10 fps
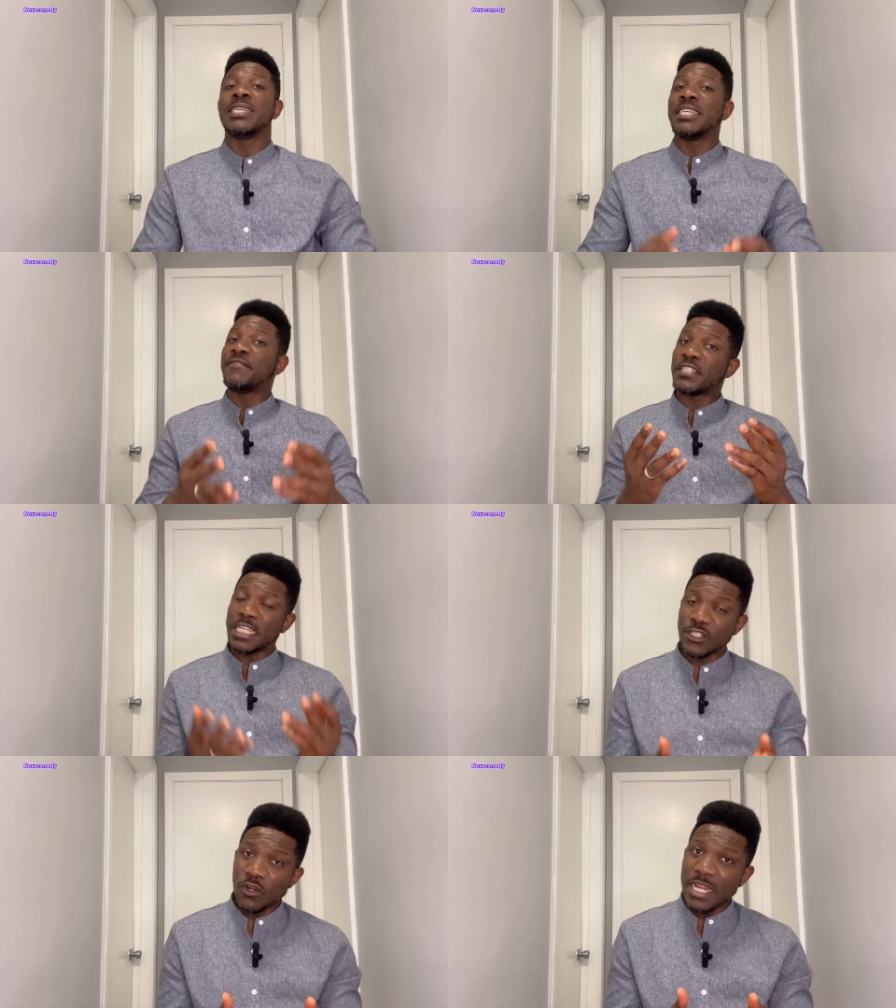
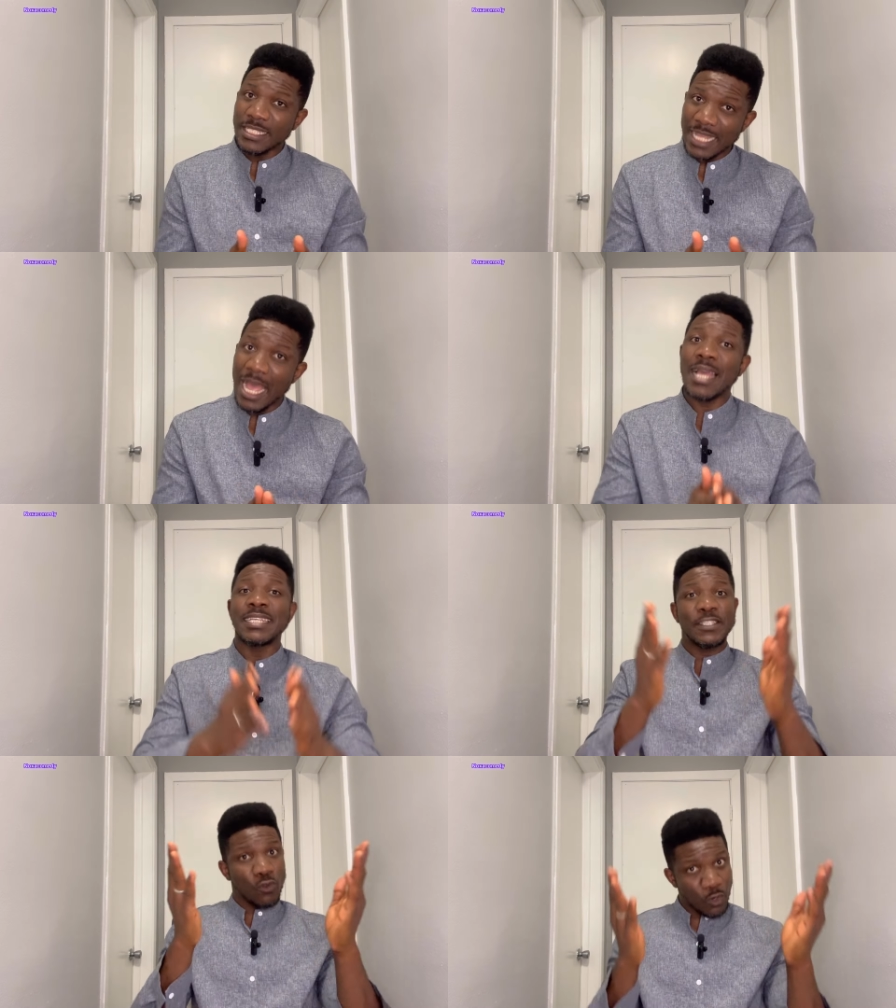Invitation letter
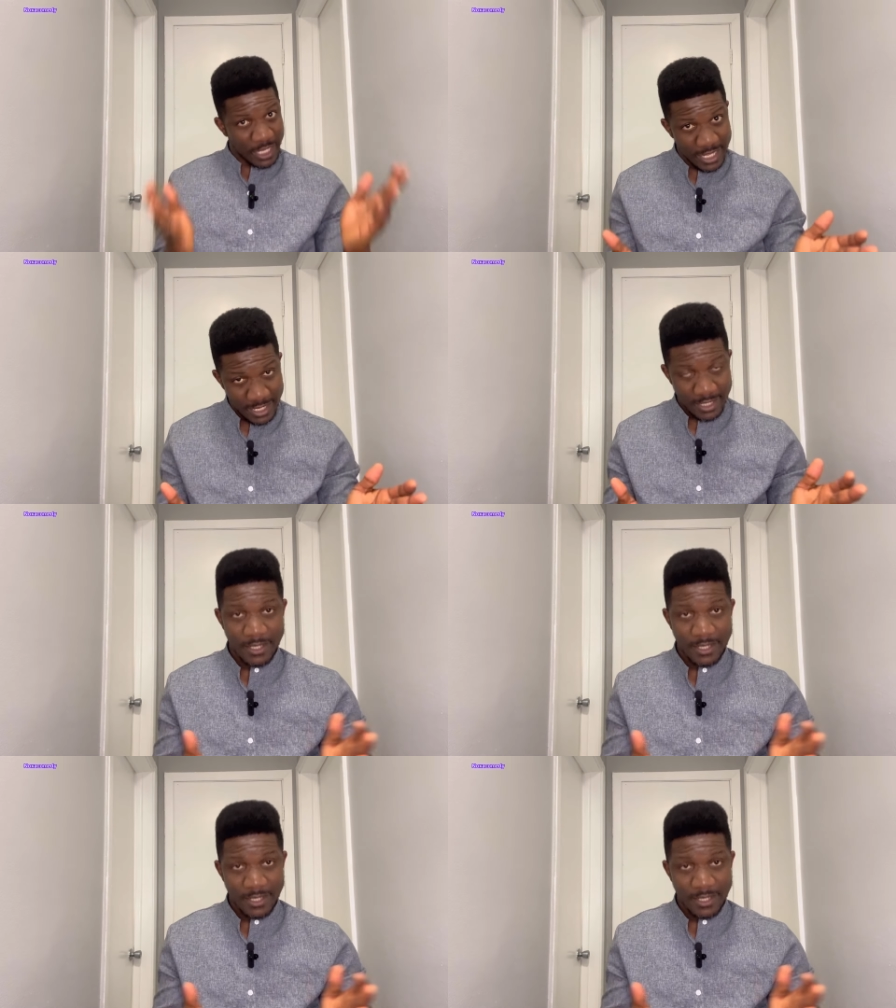is okay.